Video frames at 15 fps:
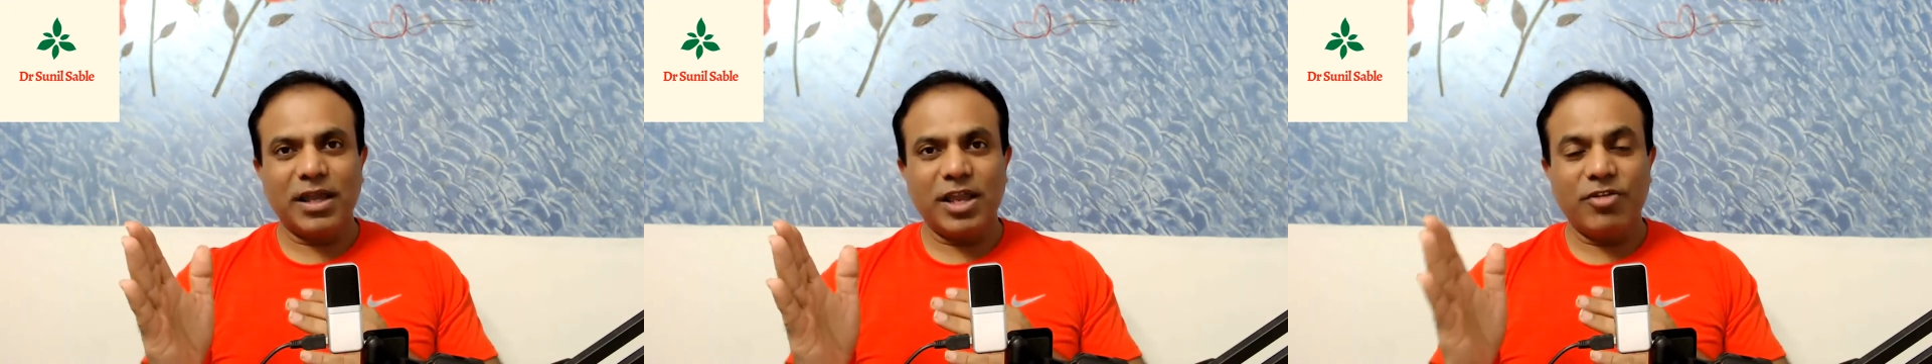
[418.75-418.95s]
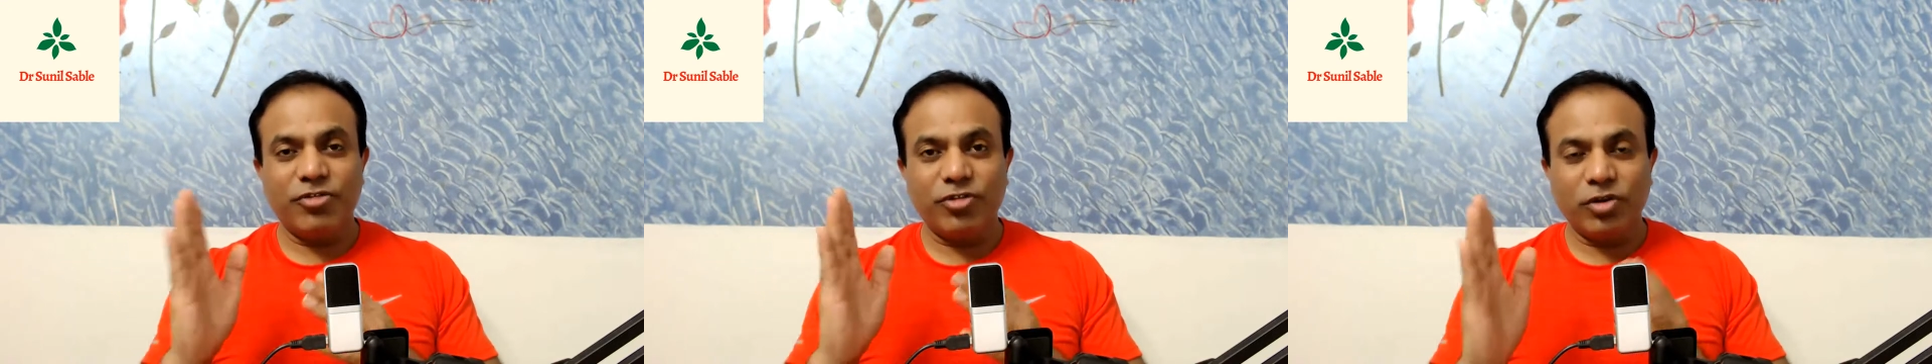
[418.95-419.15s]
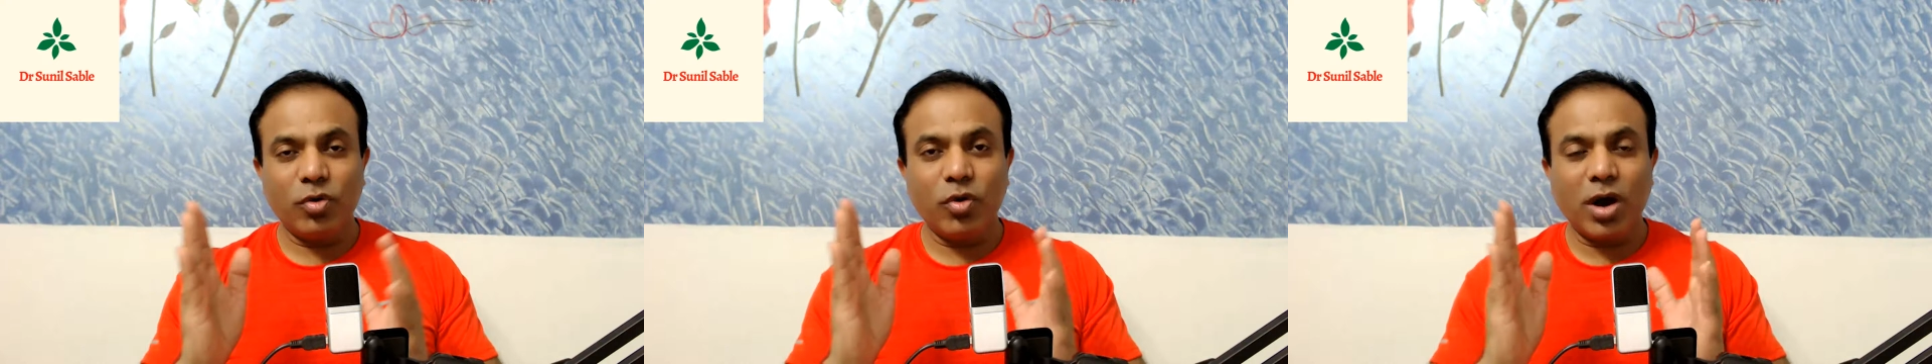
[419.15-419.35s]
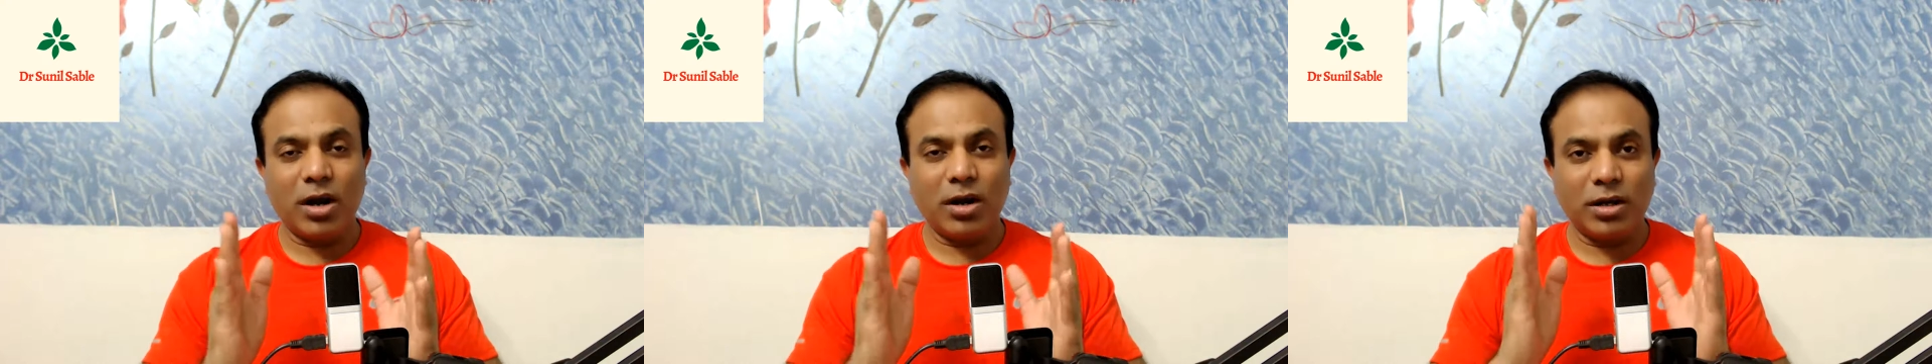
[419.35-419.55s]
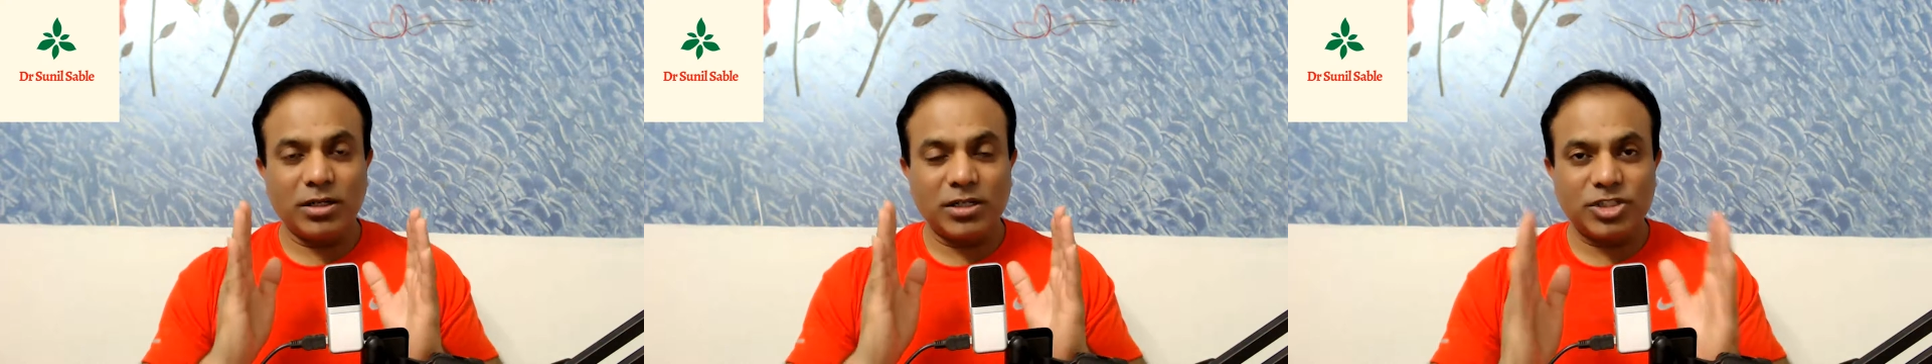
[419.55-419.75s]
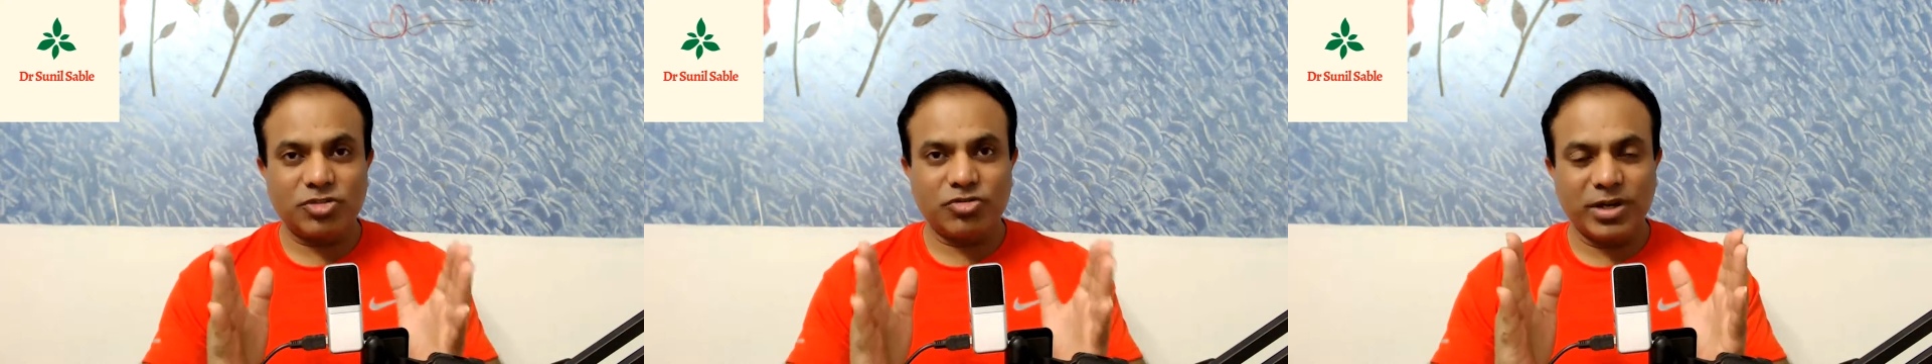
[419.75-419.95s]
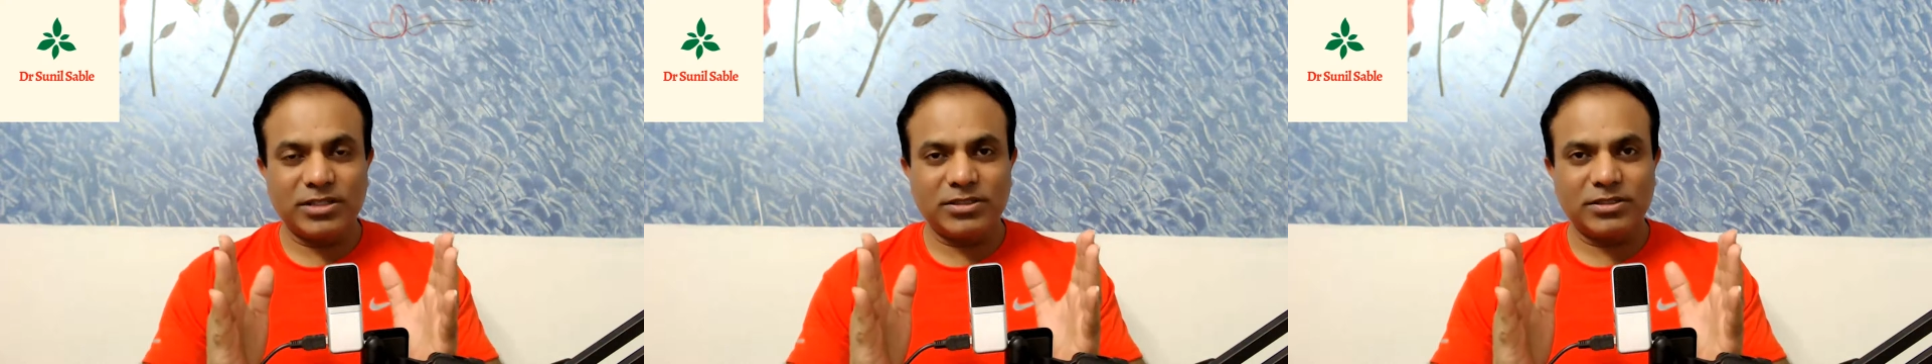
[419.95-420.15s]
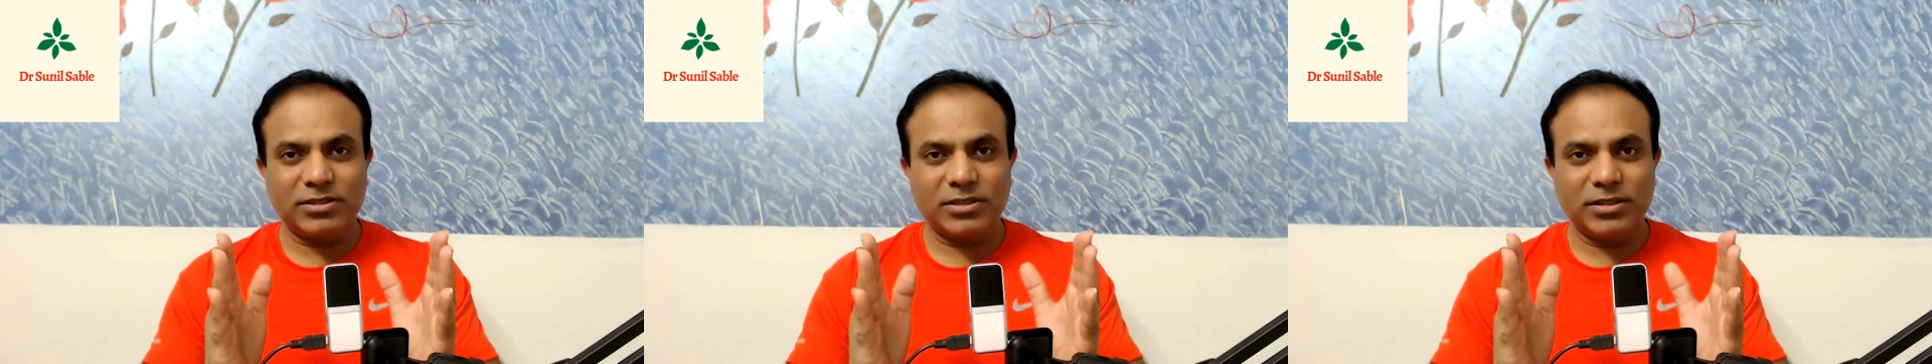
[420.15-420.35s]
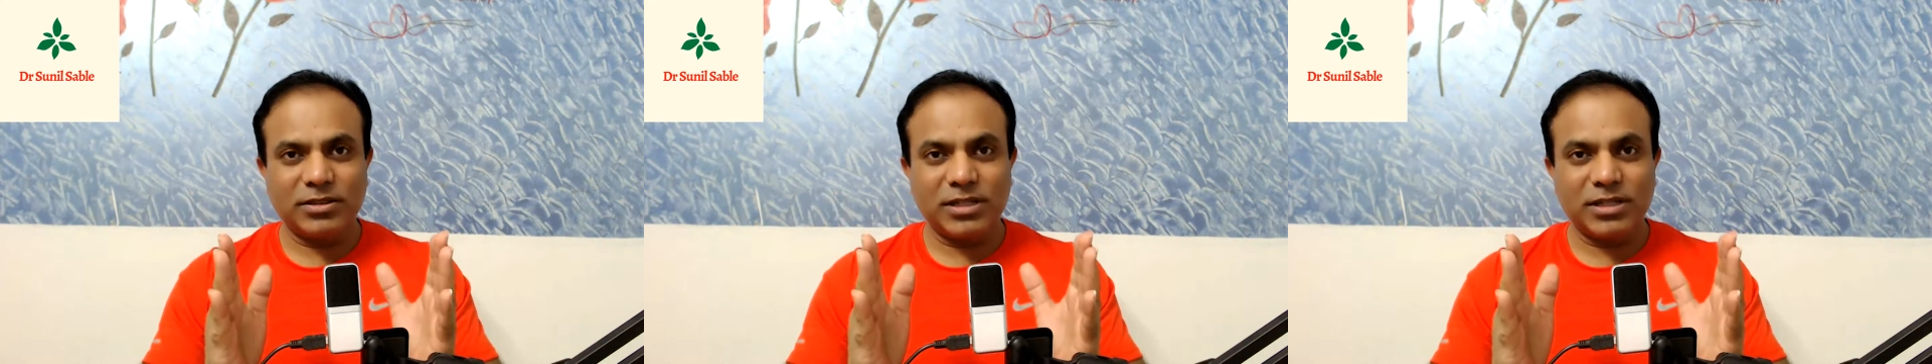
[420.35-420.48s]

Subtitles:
if you are under stress,